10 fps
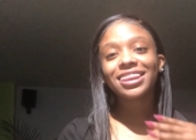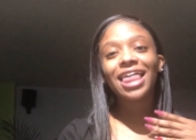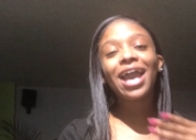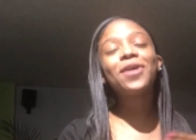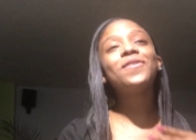
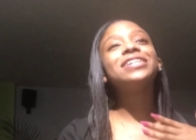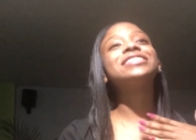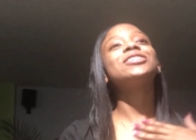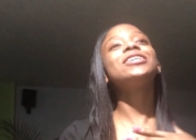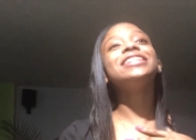They
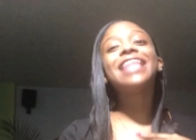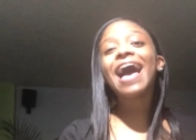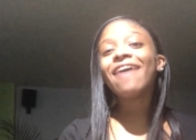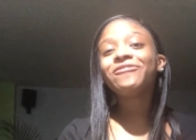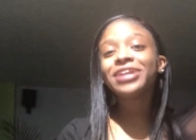was
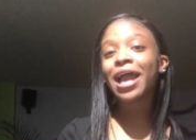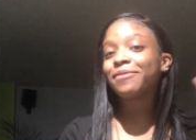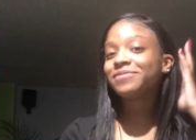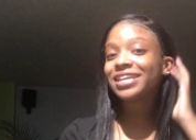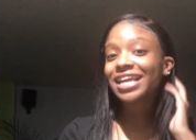laughing
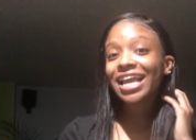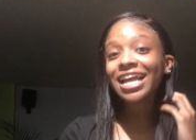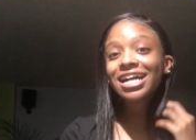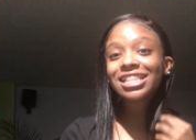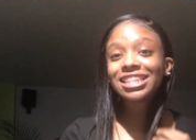at me
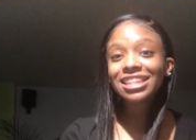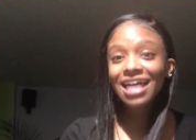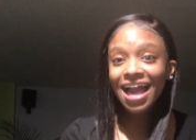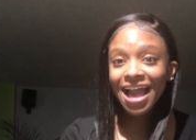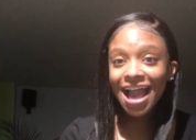in
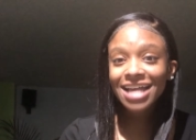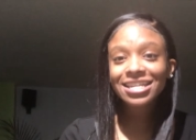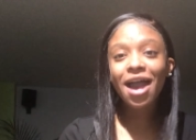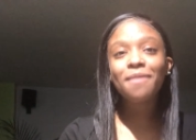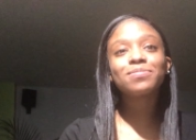class.
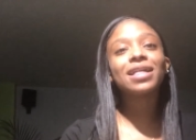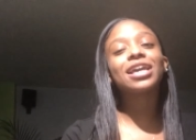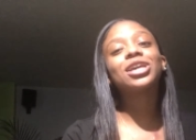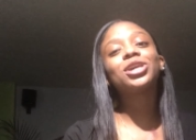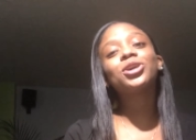I'm
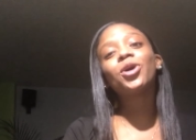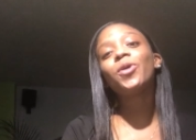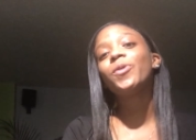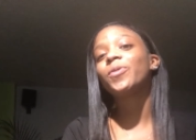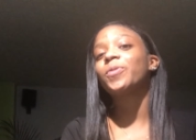like,
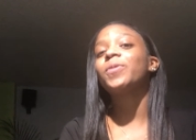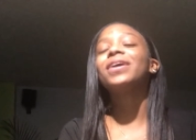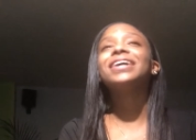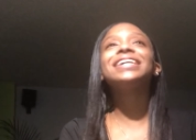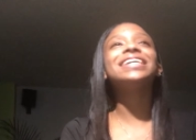yo,
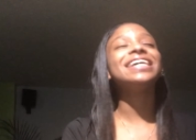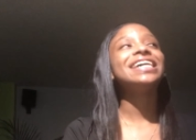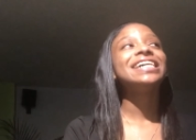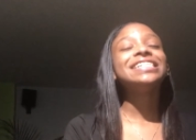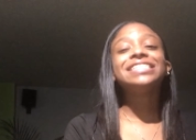what?
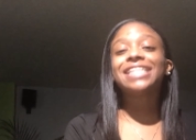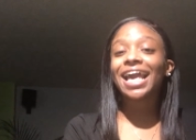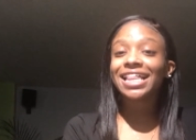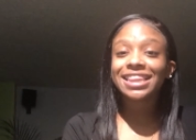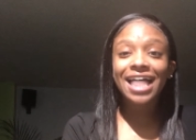
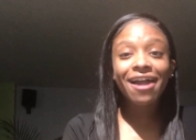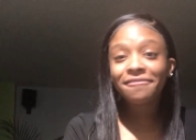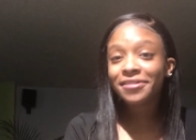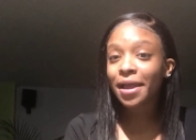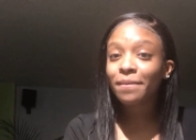They
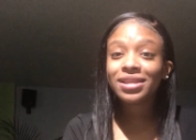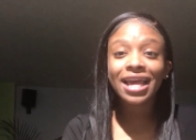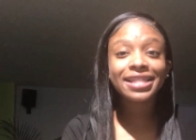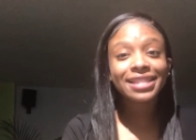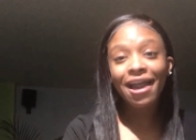laughing at me,
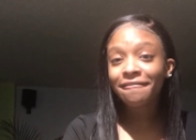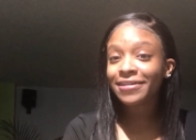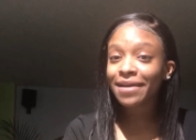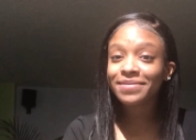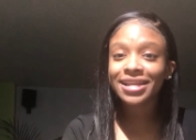they laughing
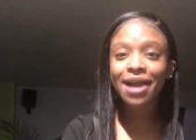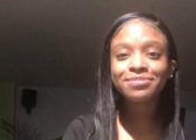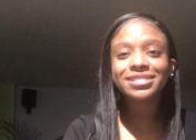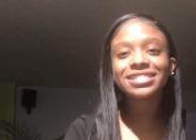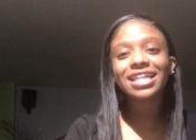at me. I'm
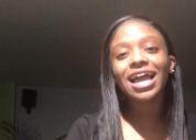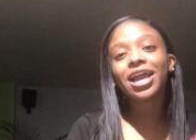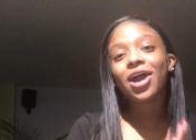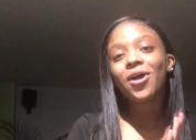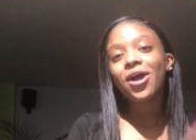just like,
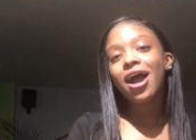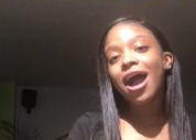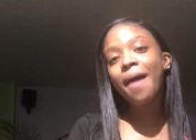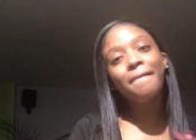I'm